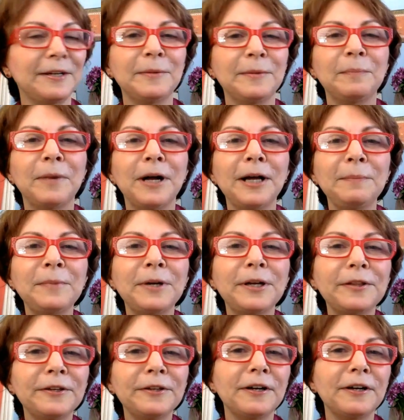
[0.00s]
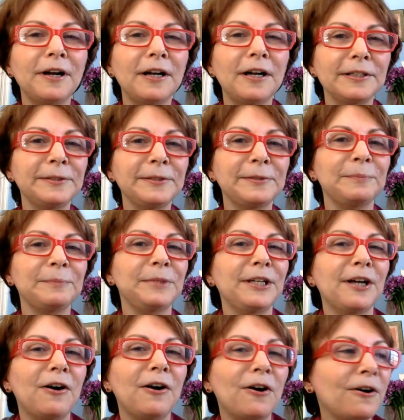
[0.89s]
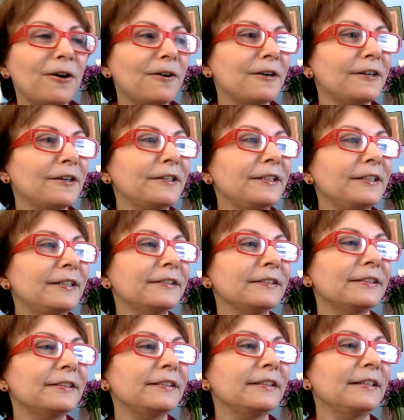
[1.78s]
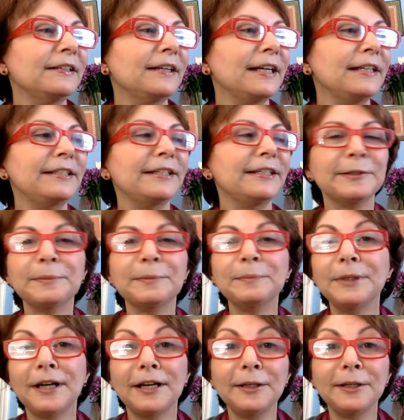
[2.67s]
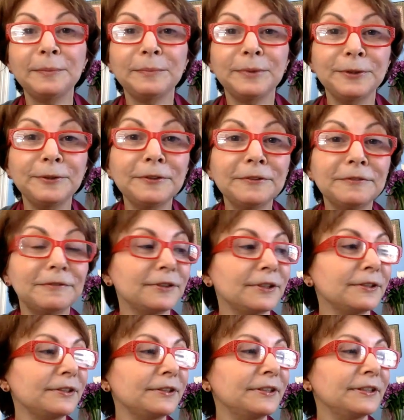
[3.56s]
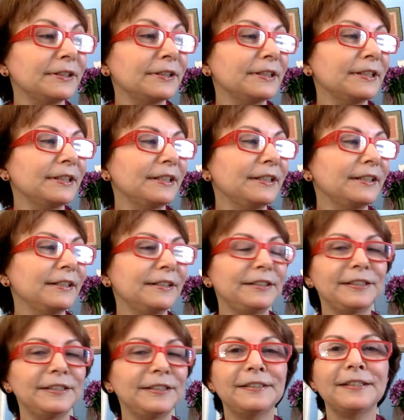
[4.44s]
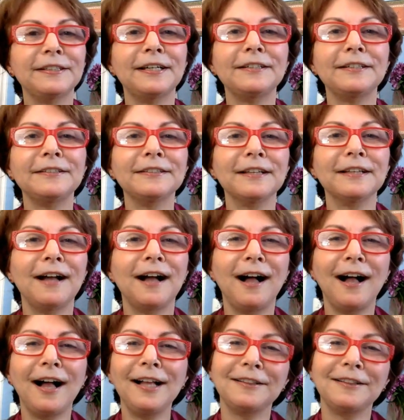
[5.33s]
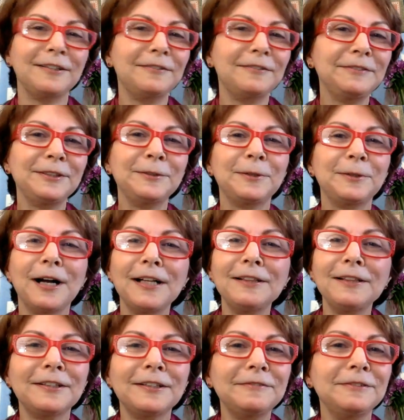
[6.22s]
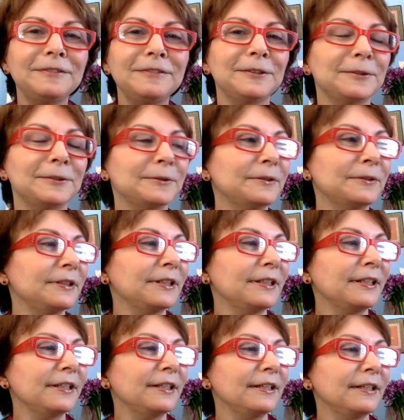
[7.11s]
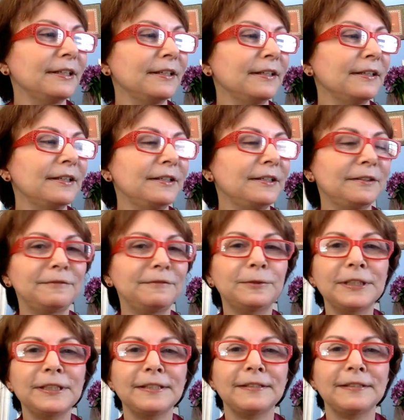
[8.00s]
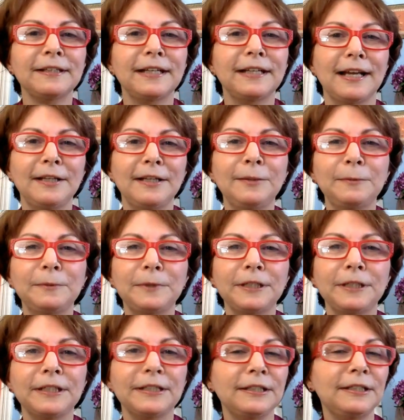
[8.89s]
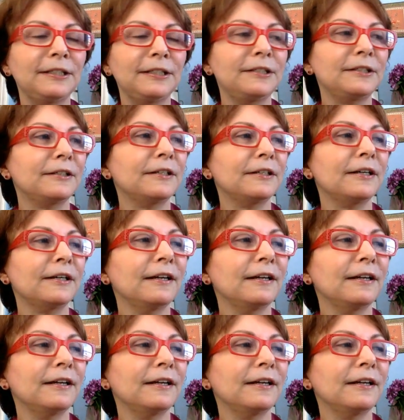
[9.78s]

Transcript: My mother hugs me hard and tells me I am beautiful. She says, I love you, in a voice that anyone can hear.